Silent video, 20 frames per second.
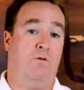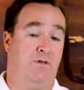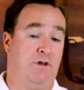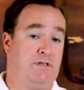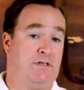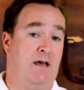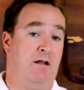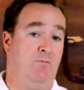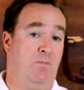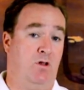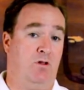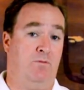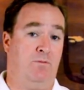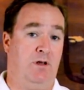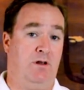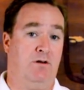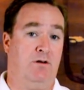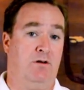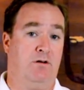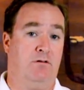the
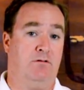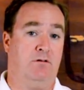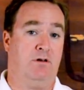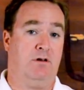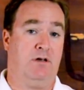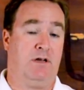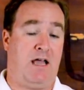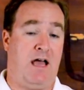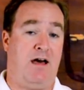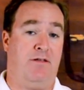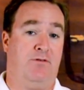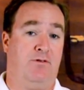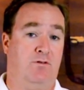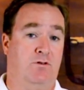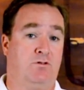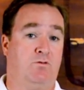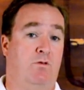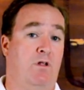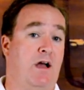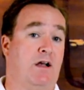10mm
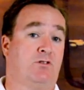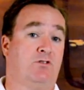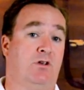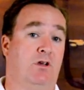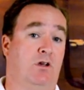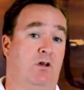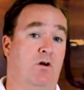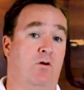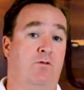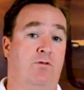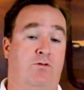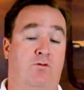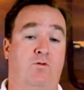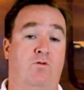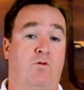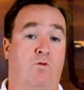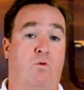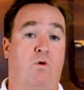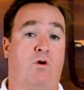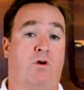catheters will actually go through
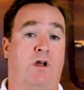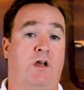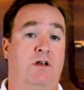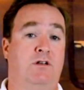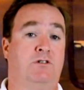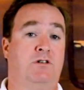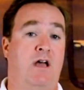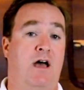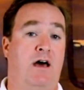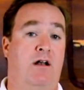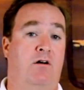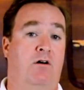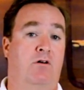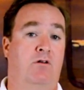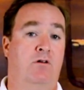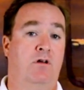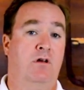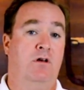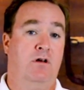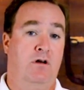the working
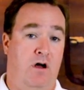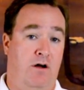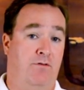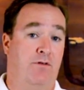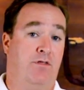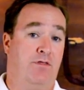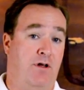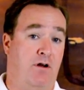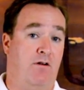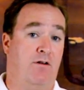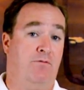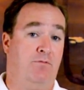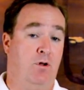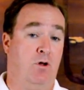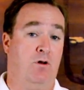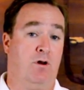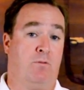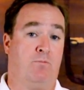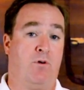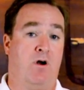channel of a
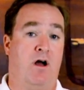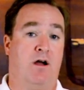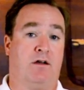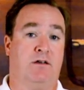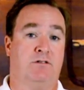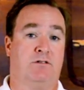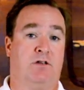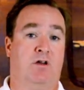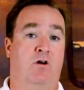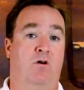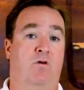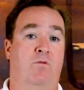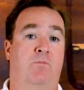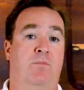therapeutic bronchoscope,